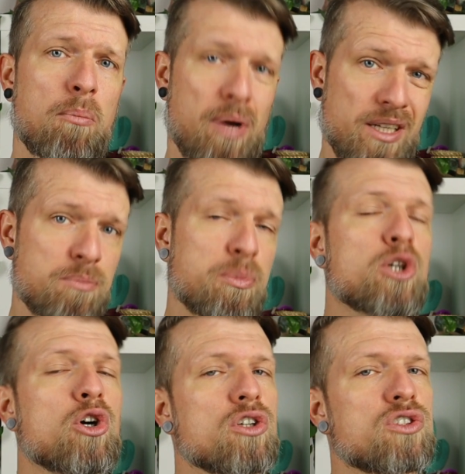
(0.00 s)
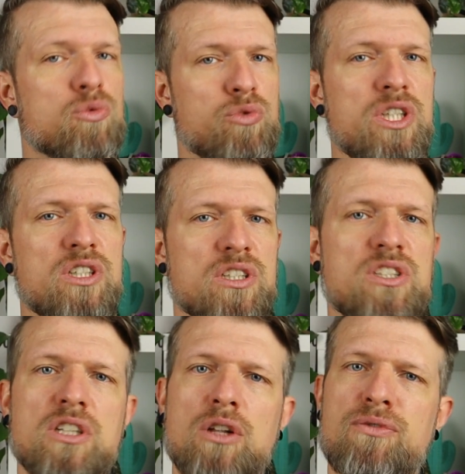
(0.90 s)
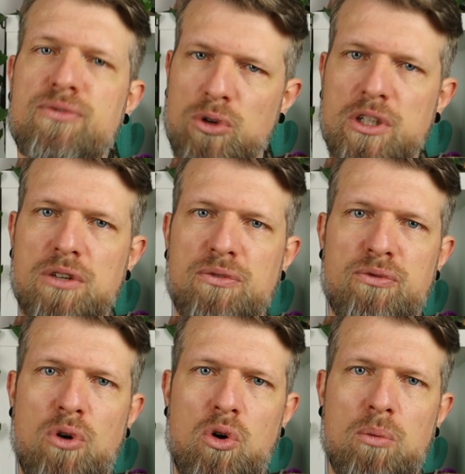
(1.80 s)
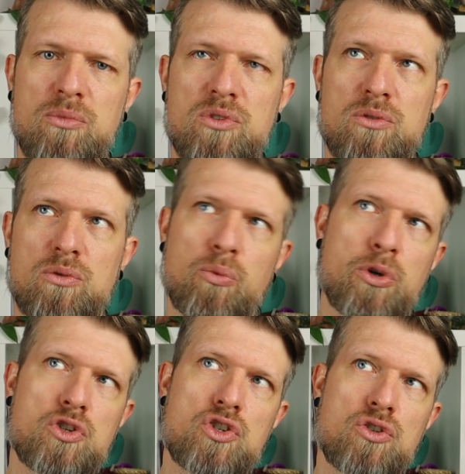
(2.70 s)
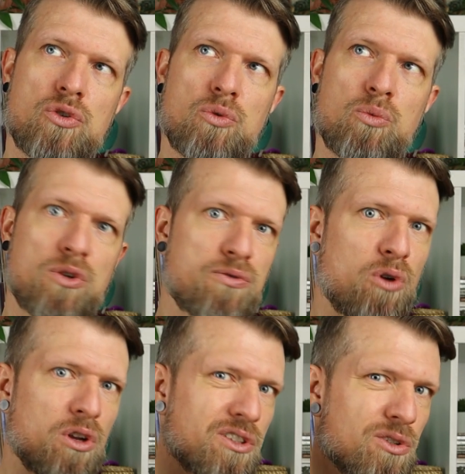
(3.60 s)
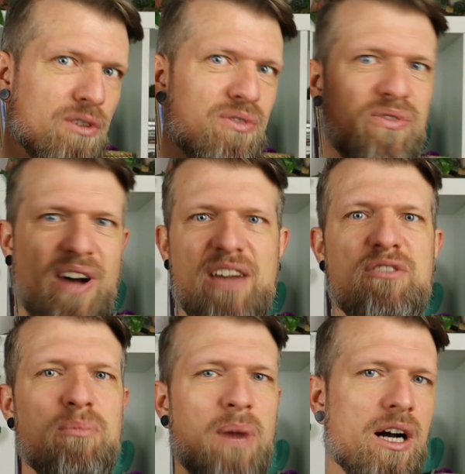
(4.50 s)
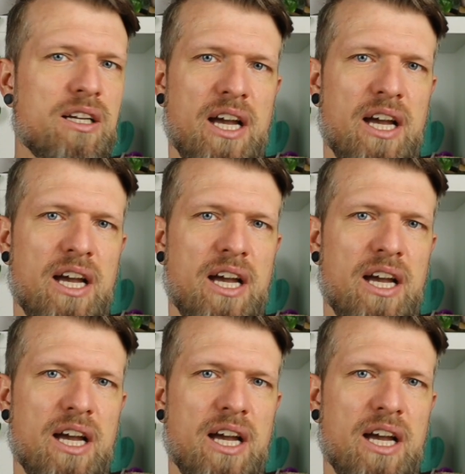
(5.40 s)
but because the reader is still fully informed, which would fall into the 5 mark